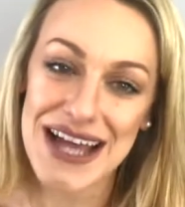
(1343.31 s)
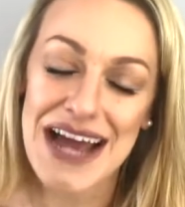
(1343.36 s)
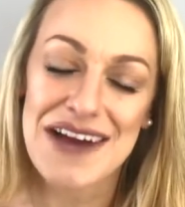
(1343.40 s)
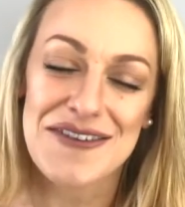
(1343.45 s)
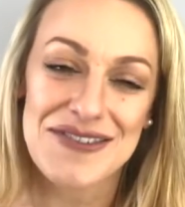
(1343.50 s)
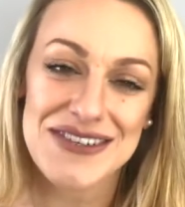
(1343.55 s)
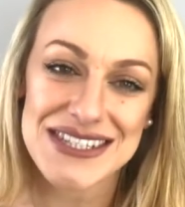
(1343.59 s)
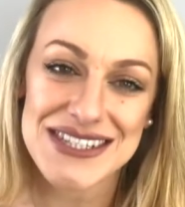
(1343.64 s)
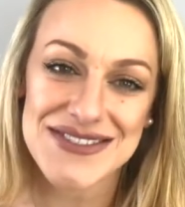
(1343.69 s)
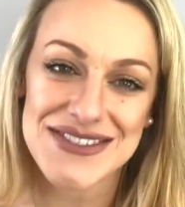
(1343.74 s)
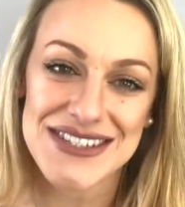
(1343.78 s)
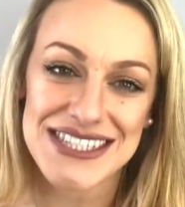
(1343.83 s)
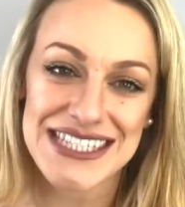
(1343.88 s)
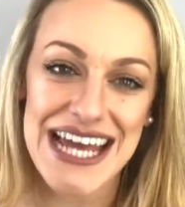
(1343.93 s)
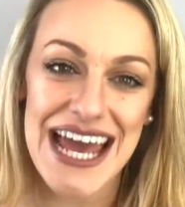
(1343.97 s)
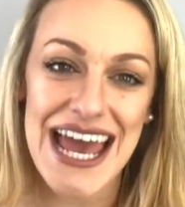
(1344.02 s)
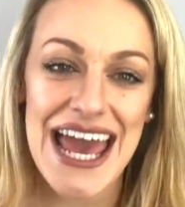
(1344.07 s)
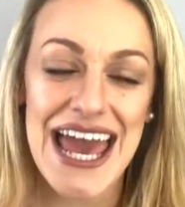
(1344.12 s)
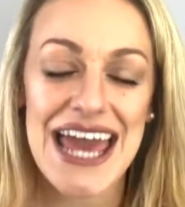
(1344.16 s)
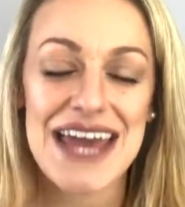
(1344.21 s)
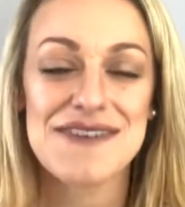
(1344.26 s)
outfits of the
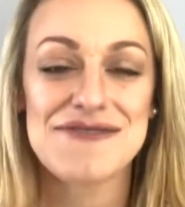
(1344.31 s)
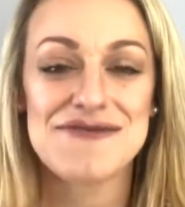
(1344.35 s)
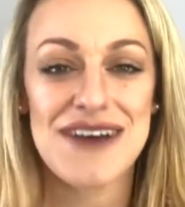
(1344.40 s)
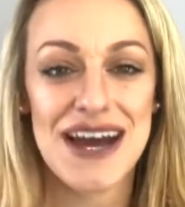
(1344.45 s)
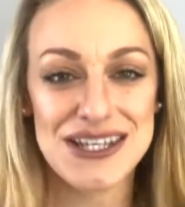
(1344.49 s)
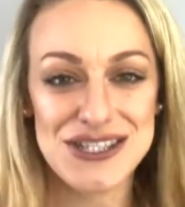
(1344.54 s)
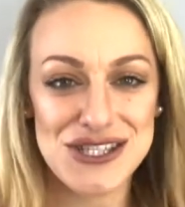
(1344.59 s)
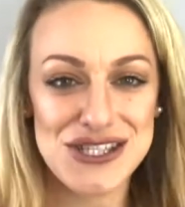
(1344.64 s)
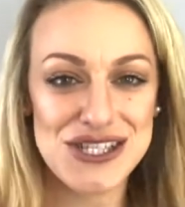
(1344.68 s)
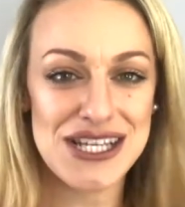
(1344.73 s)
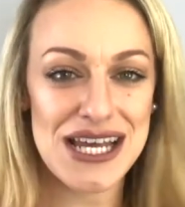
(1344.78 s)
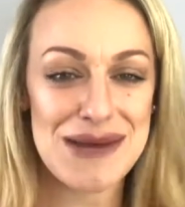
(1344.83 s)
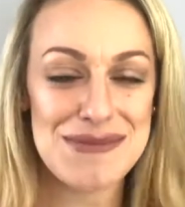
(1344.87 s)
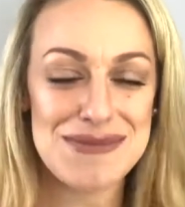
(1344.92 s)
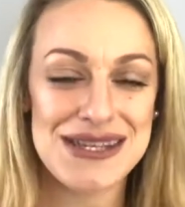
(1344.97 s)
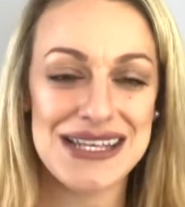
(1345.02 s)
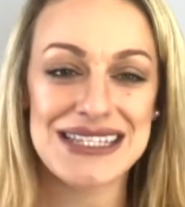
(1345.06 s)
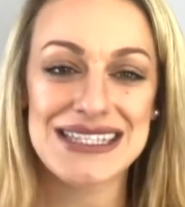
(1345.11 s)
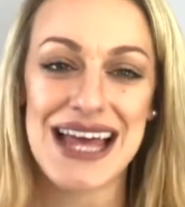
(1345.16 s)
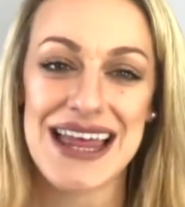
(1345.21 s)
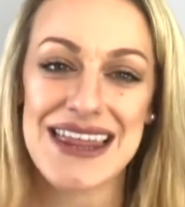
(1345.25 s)
day, fashion tips,
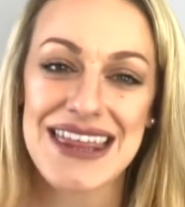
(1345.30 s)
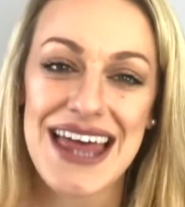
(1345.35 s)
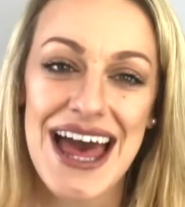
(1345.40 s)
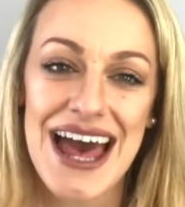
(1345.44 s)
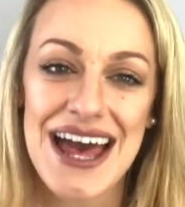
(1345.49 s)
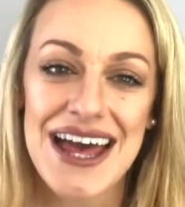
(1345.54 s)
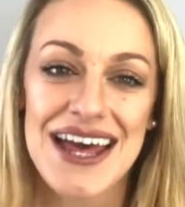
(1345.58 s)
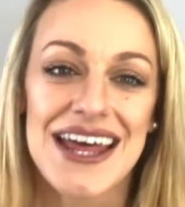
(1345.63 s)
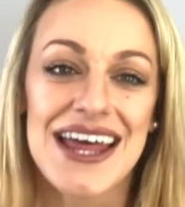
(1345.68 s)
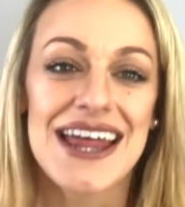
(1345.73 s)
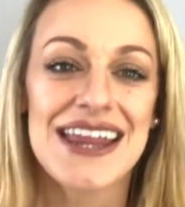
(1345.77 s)
things like that,